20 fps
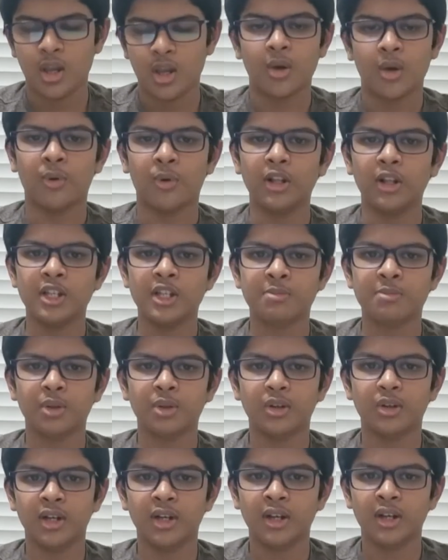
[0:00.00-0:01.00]
While
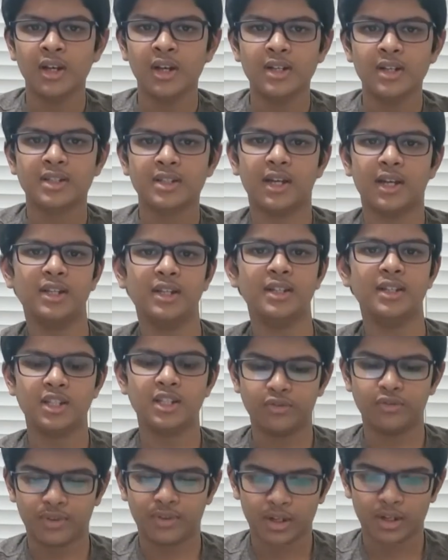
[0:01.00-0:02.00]
exploring,
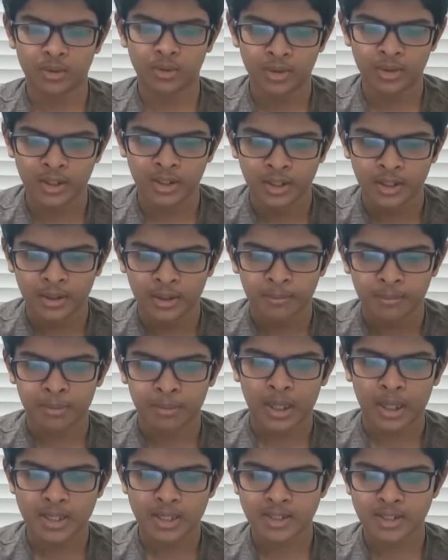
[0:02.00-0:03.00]
scientists found
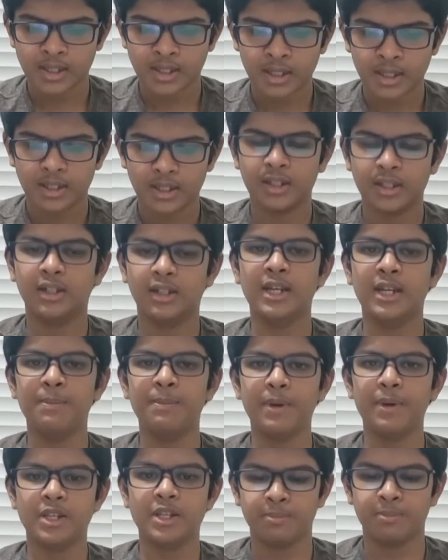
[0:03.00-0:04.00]
plastic in the
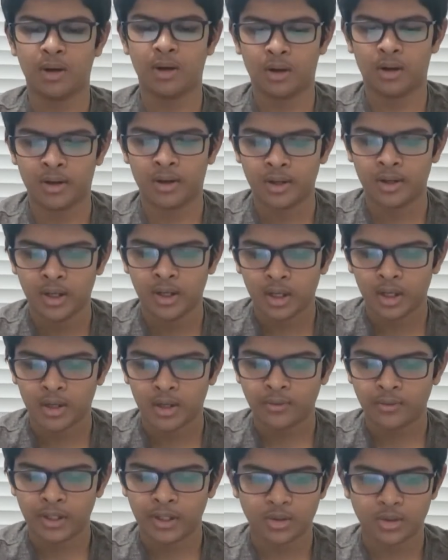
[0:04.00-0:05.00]
deepest part
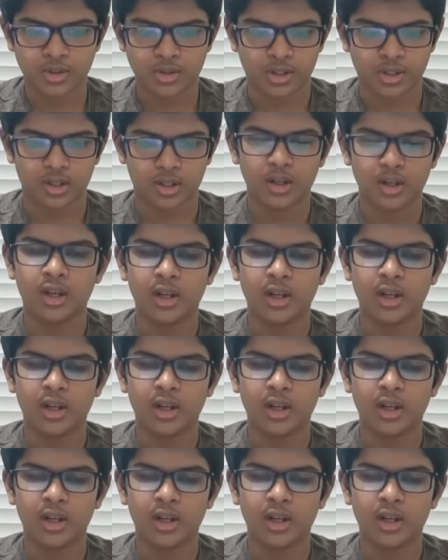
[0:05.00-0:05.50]
of the ocean,